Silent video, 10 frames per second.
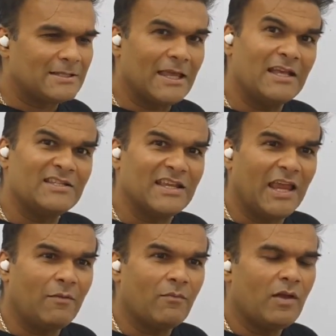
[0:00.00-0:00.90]
They are
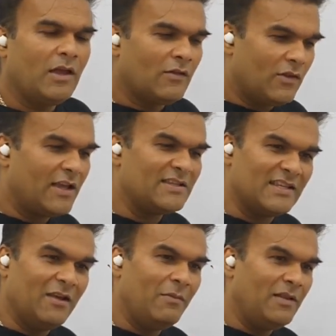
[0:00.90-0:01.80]
same. They are
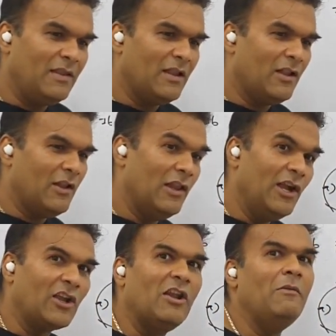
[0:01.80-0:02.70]
same in
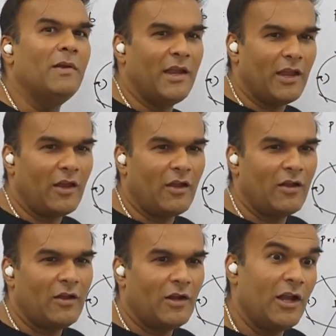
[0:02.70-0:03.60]
literal meaning,
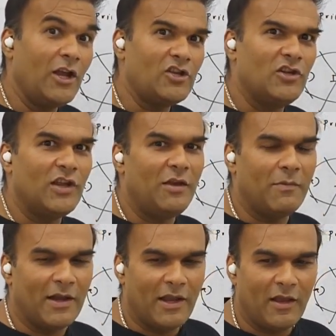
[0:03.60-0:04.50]
dictionary
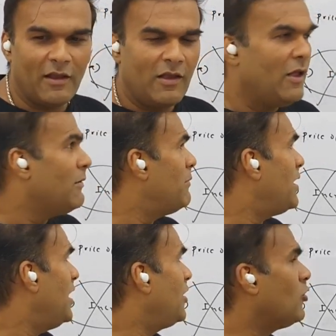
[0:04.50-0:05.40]
meaning.
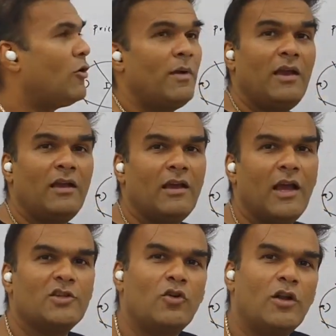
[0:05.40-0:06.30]
But economic
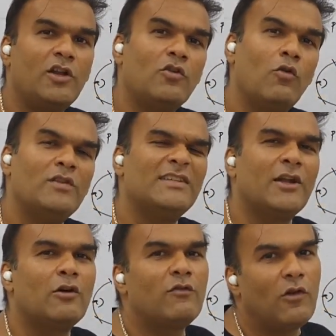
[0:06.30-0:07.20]
has got its own set
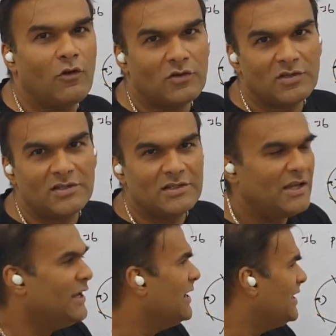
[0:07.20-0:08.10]
of laws.
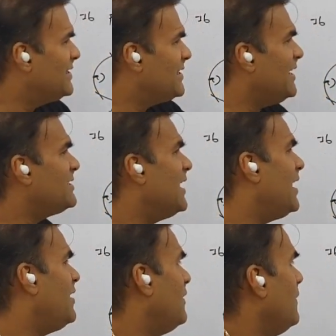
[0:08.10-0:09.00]
It says
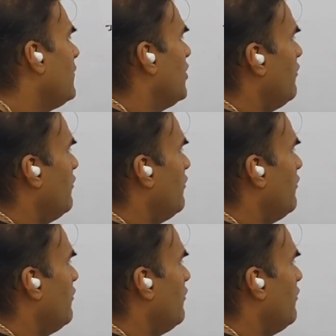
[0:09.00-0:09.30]
that the